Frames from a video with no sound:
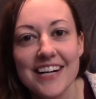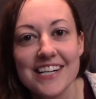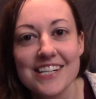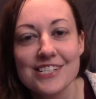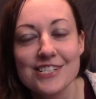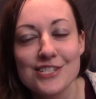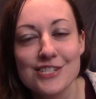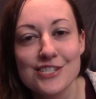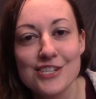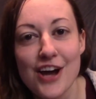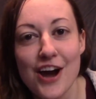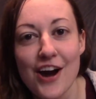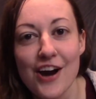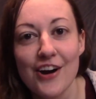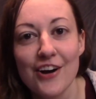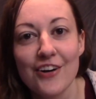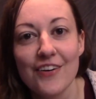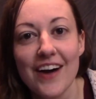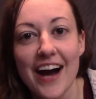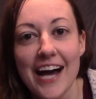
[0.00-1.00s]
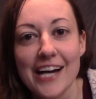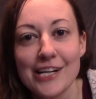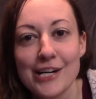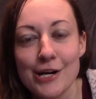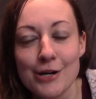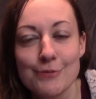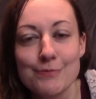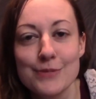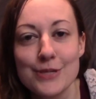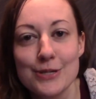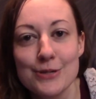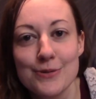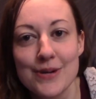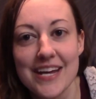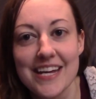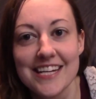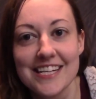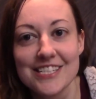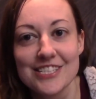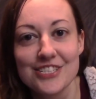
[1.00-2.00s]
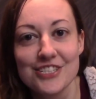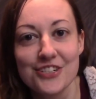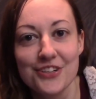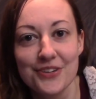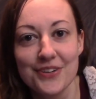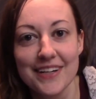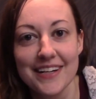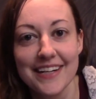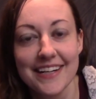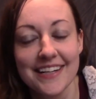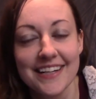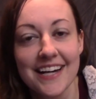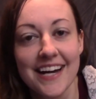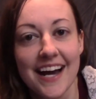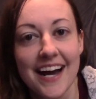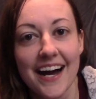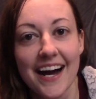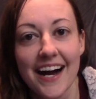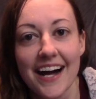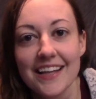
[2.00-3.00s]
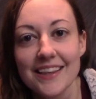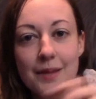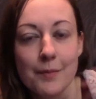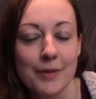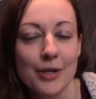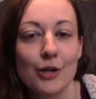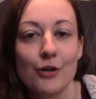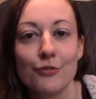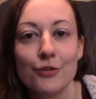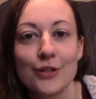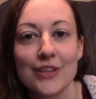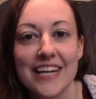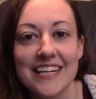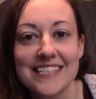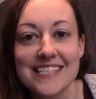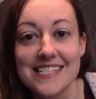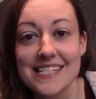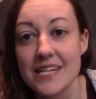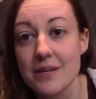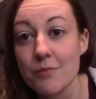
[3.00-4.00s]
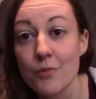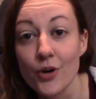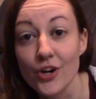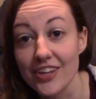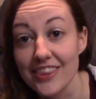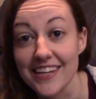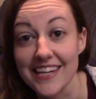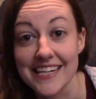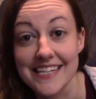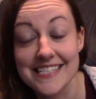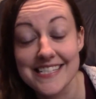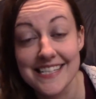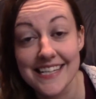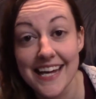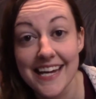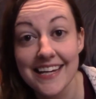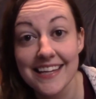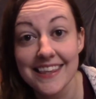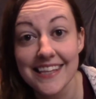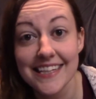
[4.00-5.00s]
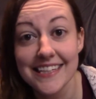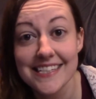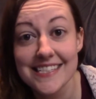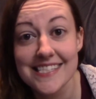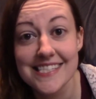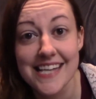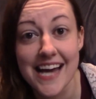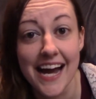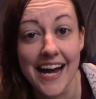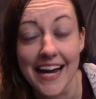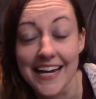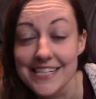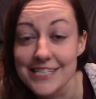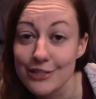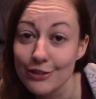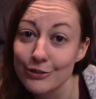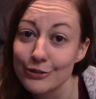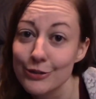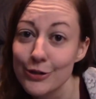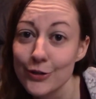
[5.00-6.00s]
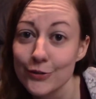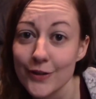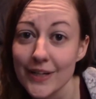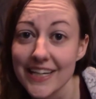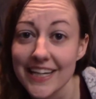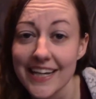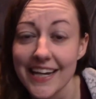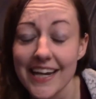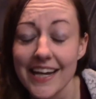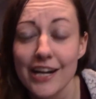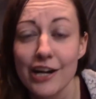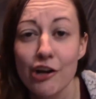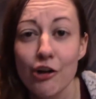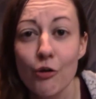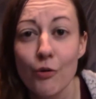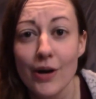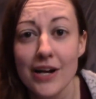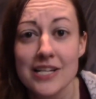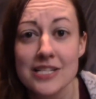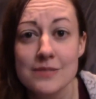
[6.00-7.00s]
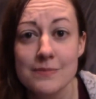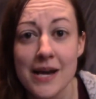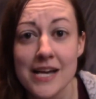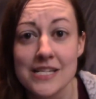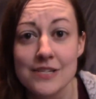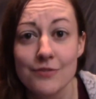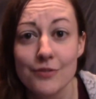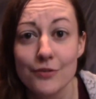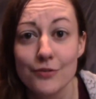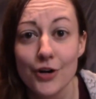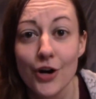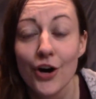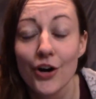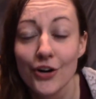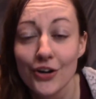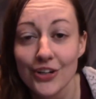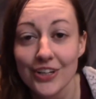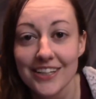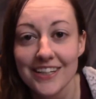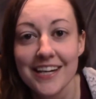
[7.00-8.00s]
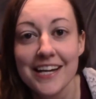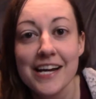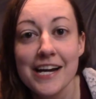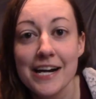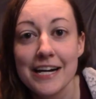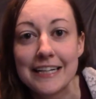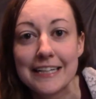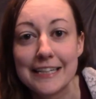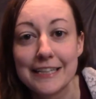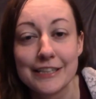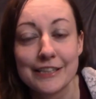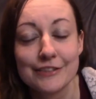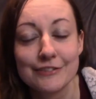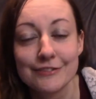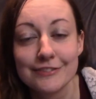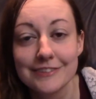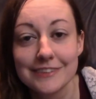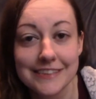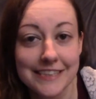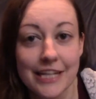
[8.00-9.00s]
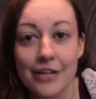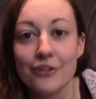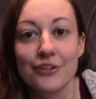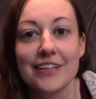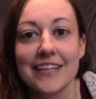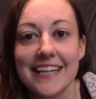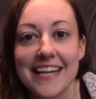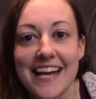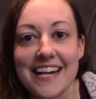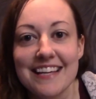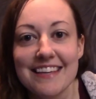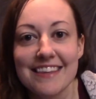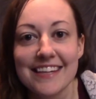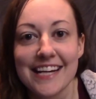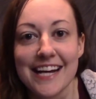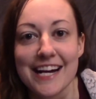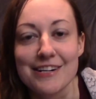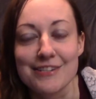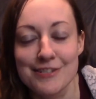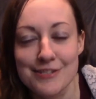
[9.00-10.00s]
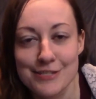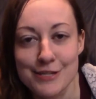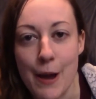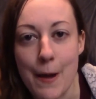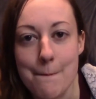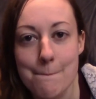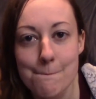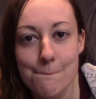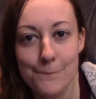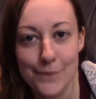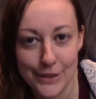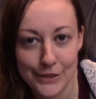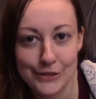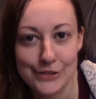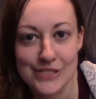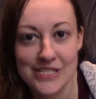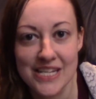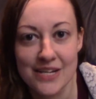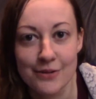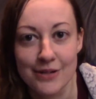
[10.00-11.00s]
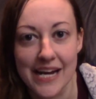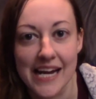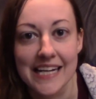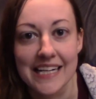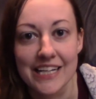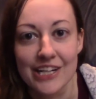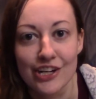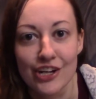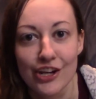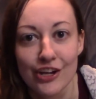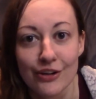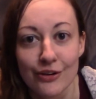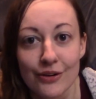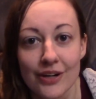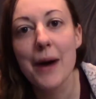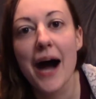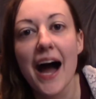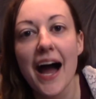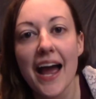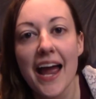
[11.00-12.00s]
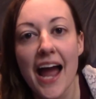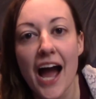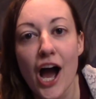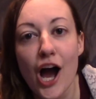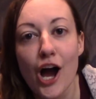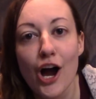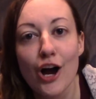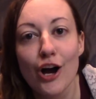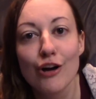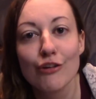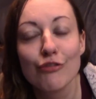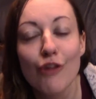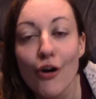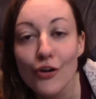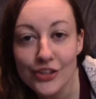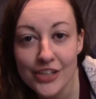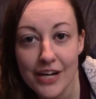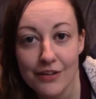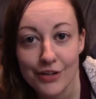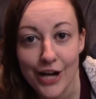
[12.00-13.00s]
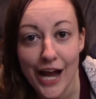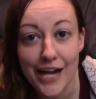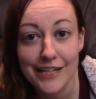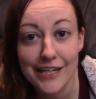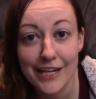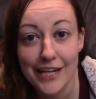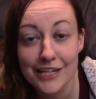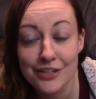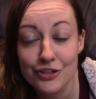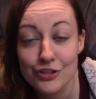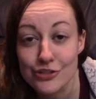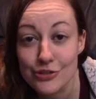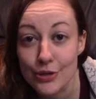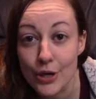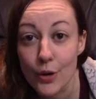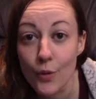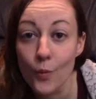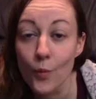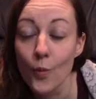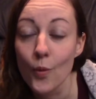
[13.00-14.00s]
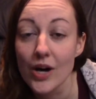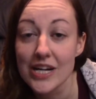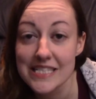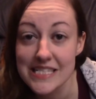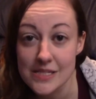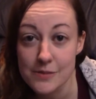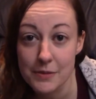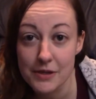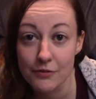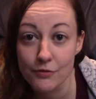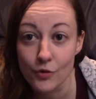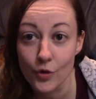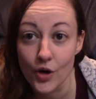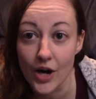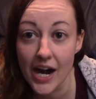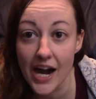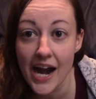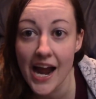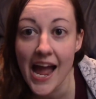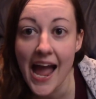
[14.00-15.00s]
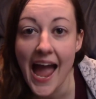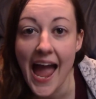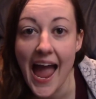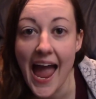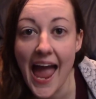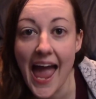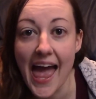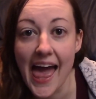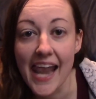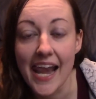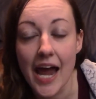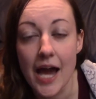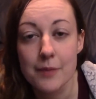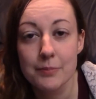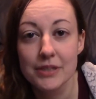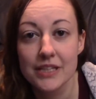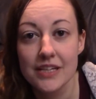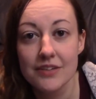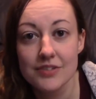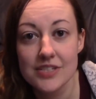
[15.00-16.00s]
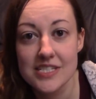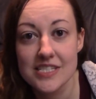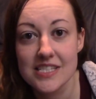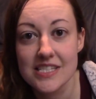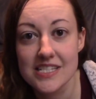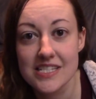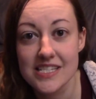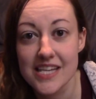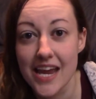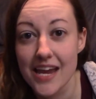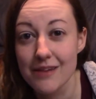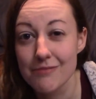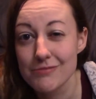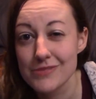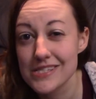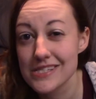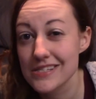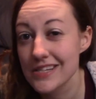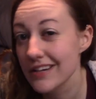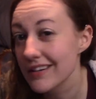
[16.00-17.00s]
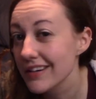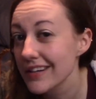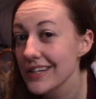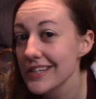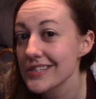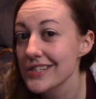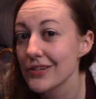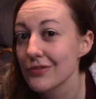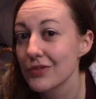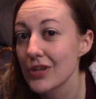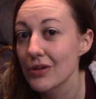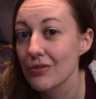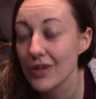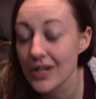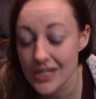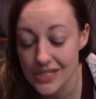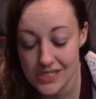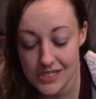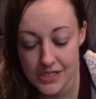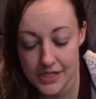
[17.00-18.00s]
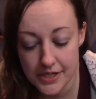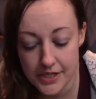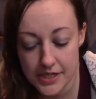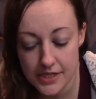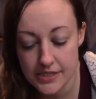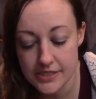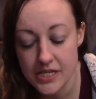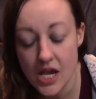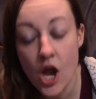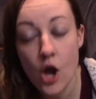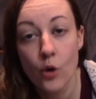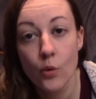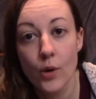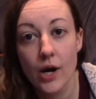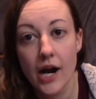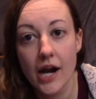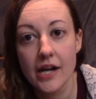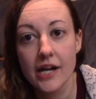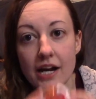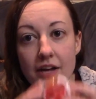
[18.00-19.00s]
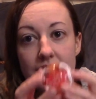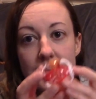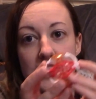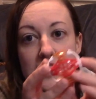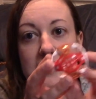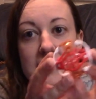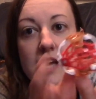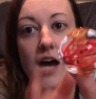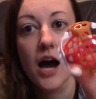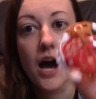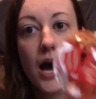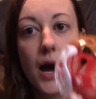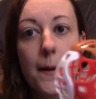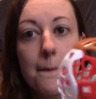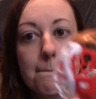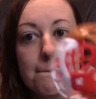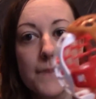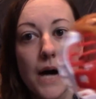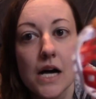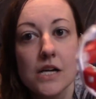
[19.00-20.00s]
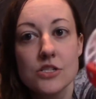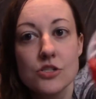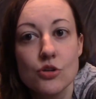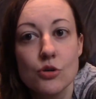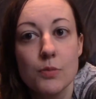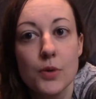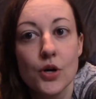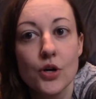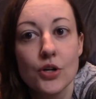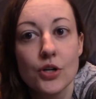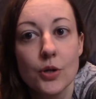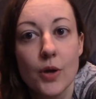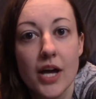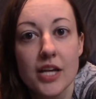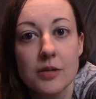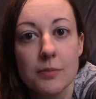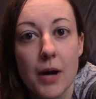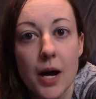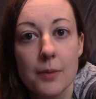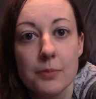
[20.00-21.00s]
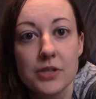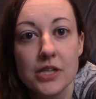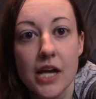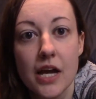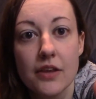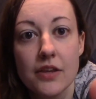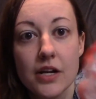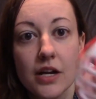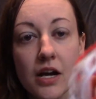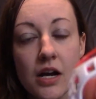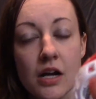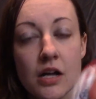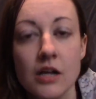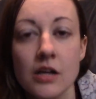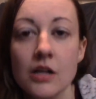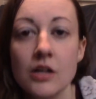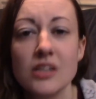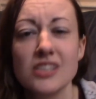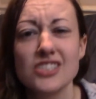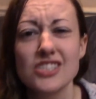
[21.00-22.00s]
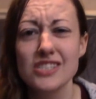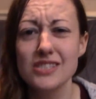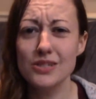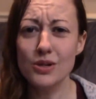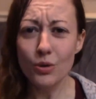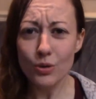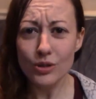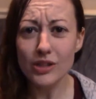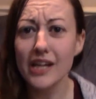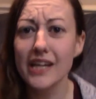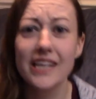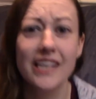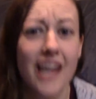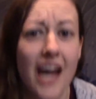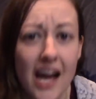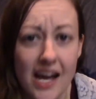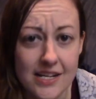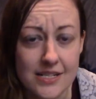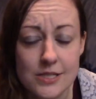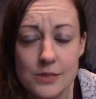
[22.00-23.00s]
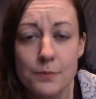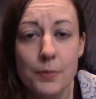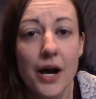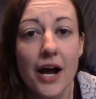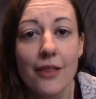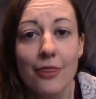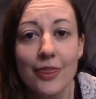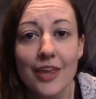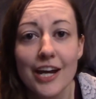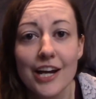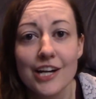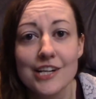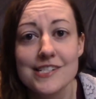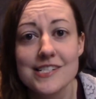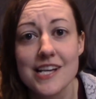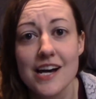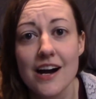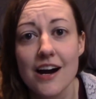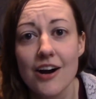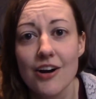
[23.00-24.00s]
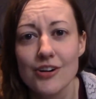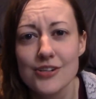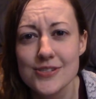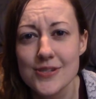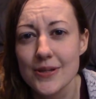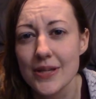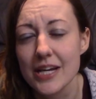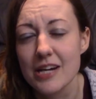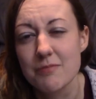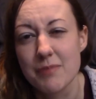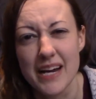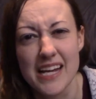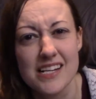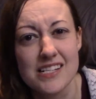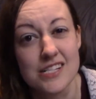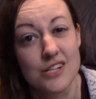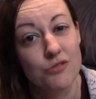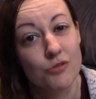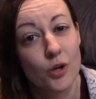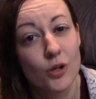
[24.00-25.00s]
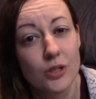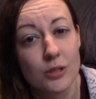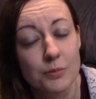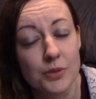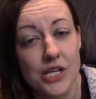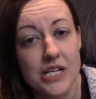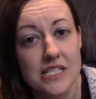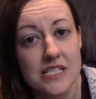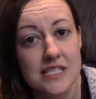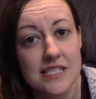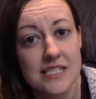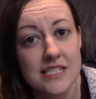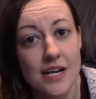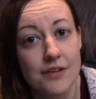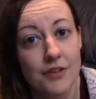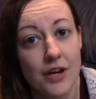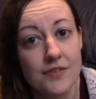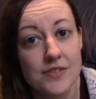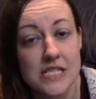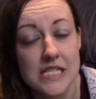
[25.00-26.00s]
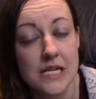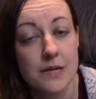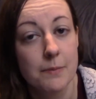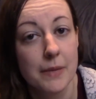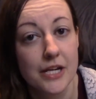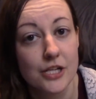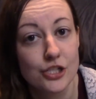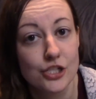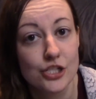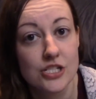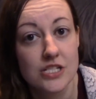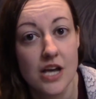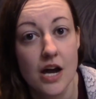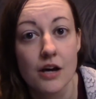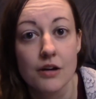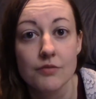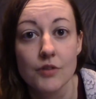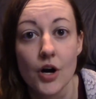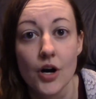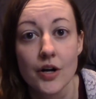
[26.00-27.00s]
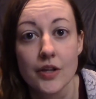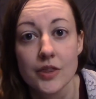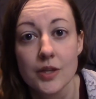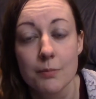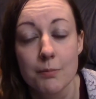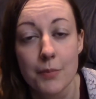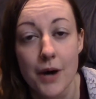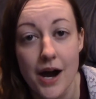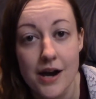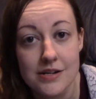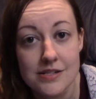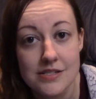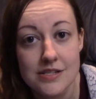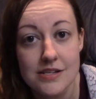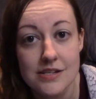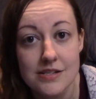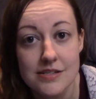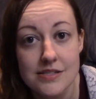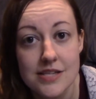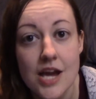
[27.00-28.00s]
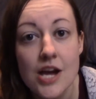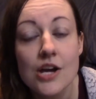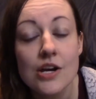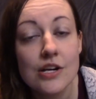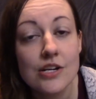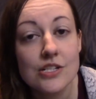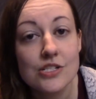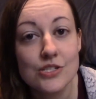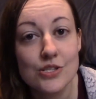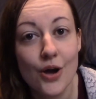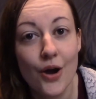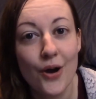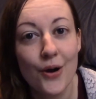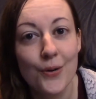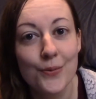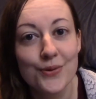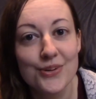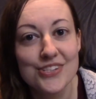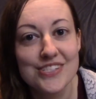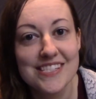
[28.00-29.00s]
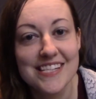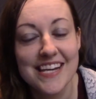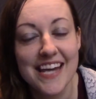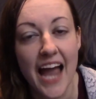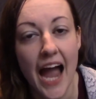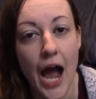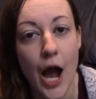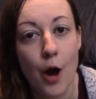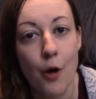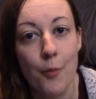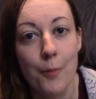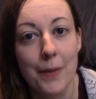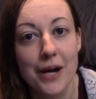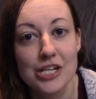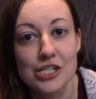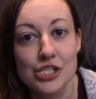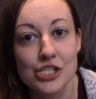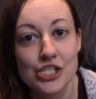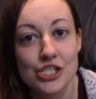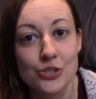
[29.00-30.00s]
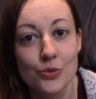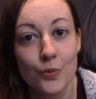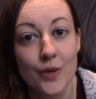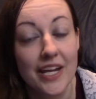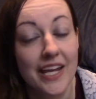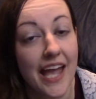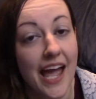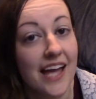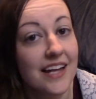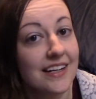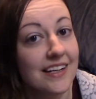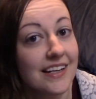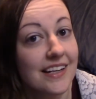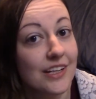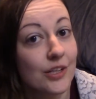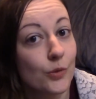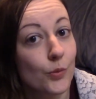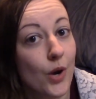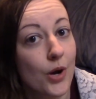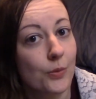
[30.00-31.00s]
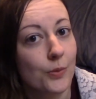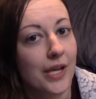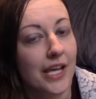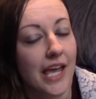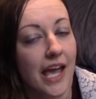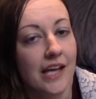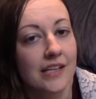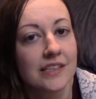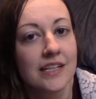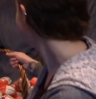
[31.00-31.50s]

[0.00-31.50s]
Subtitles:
So I hope you enjoy. Let me know if you'd like to see more things like this. I don't know if I can get quite as massive of a haul of literally anything else, but I'll see what I can do. I have only ever had Kinder Joy once before, and I believe it's the same series, if they run in series, where I got this puzzle ball you had to pop together. Which is cool, I guess, but there's also like bikes and rollerblades and stuff I've seen pictures of on the boxes, so we'll see how much we get and what we get.